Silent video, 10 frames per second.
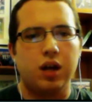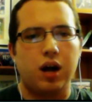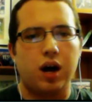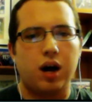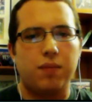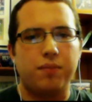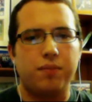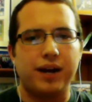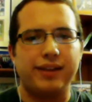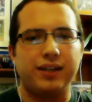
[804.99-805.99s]

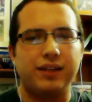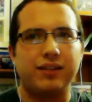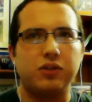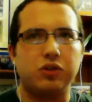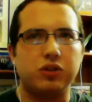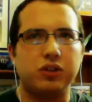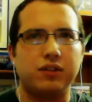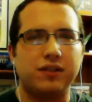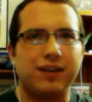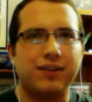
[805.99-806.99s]
But I think it's interesting
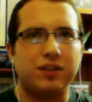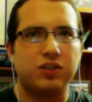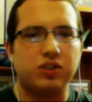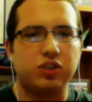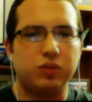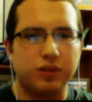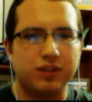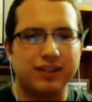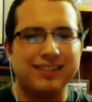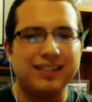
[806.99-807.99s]
to see how they're
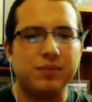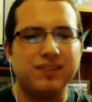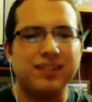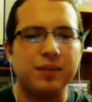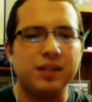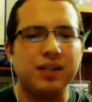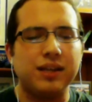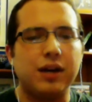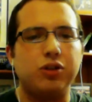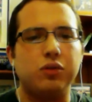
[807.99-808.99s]

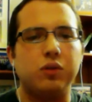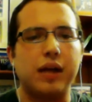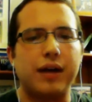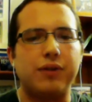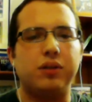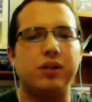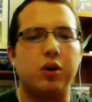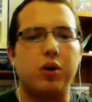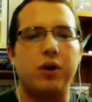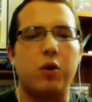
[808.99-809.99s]
unilaterally
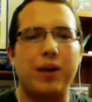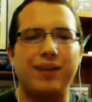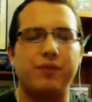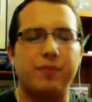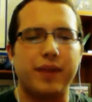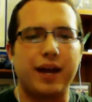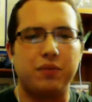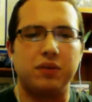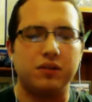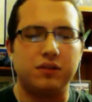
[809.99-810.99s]
going away from that
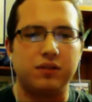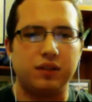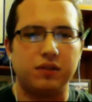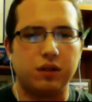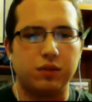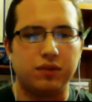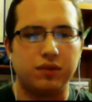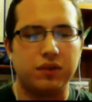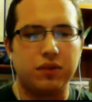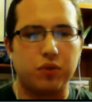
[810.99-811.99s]
with this season. We've
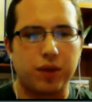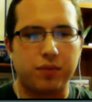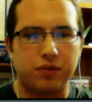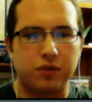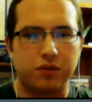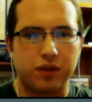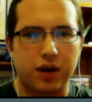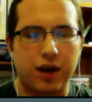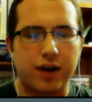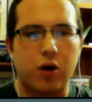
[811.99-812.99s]
seen 3 episodes
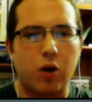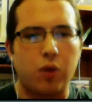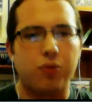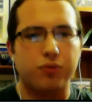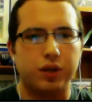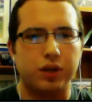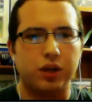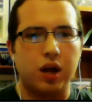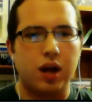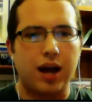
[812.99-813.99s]
now, and all 3
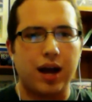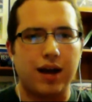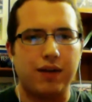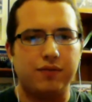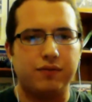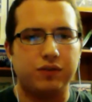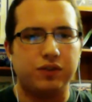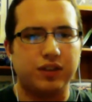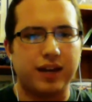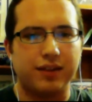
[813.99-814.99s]
have
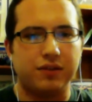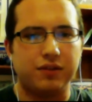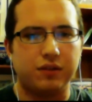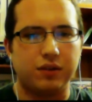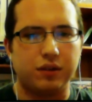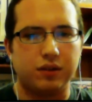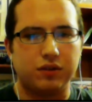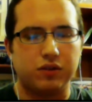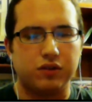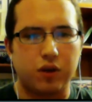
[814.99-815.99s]
just had this
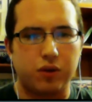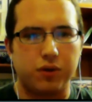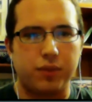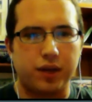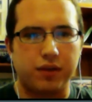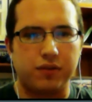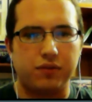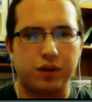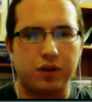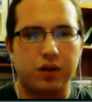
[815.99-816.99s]
slower paced
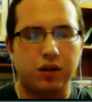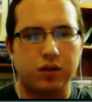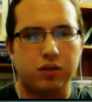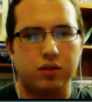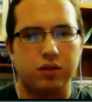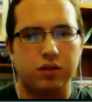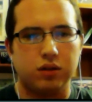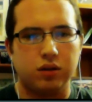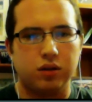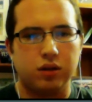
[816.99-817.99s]
feel.
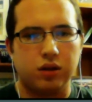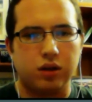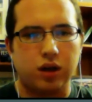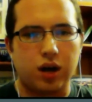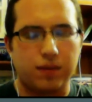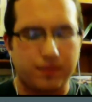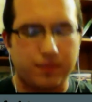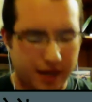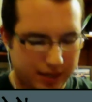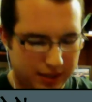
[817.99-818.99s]

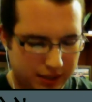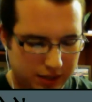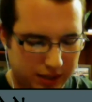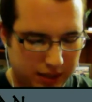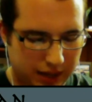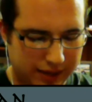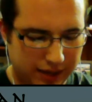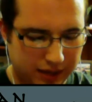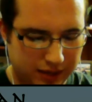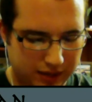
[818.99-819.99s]
And I
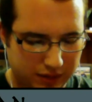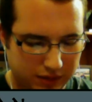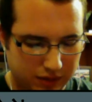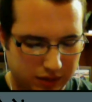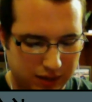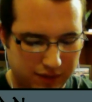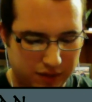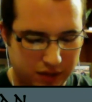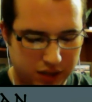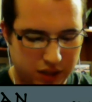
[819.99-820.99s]
think it's
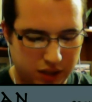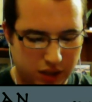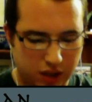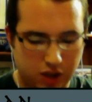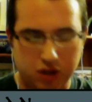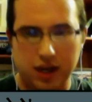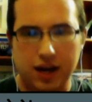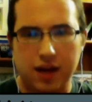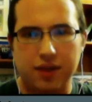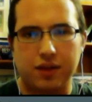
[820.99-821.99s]
definitely a good thing.
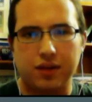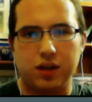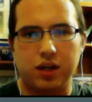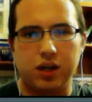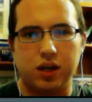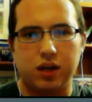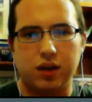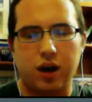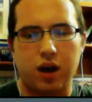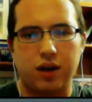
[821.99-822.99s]
I think the
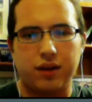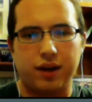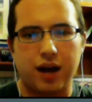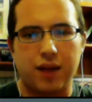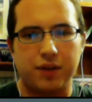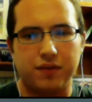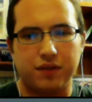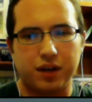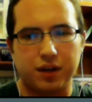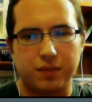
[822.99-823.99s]
comedy of the
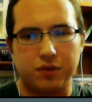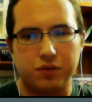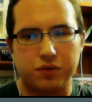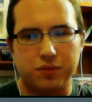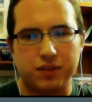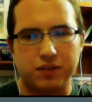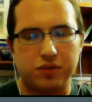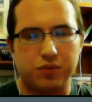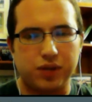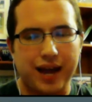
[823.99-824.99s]
second episode, which we
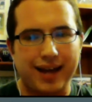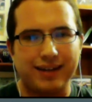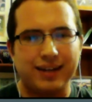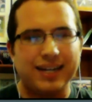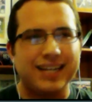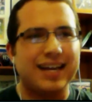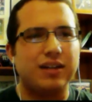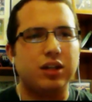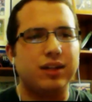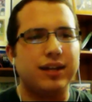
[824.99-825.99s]
mentioned, we had
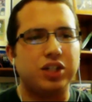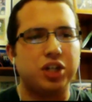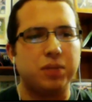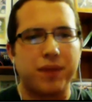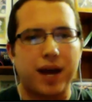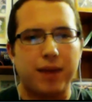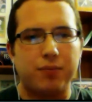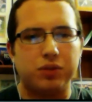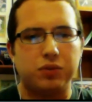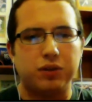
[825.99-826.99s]
that chibi map,
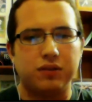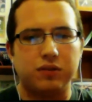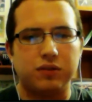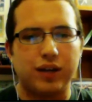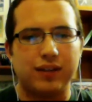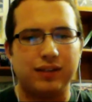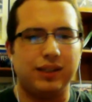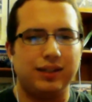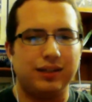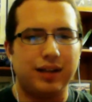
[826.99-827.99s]
which was
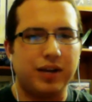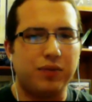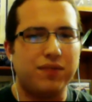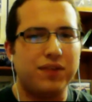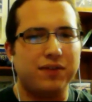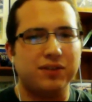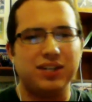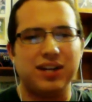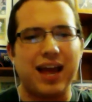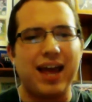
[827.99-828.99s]
crazy. Like, we've never
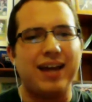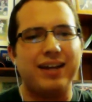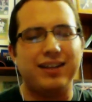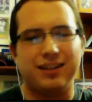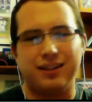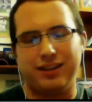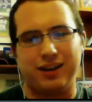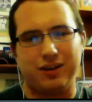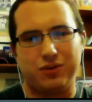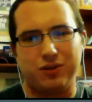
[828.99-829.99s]
seen anything like
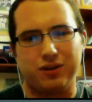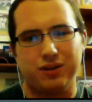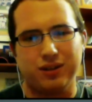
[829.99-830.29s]
that on Korra.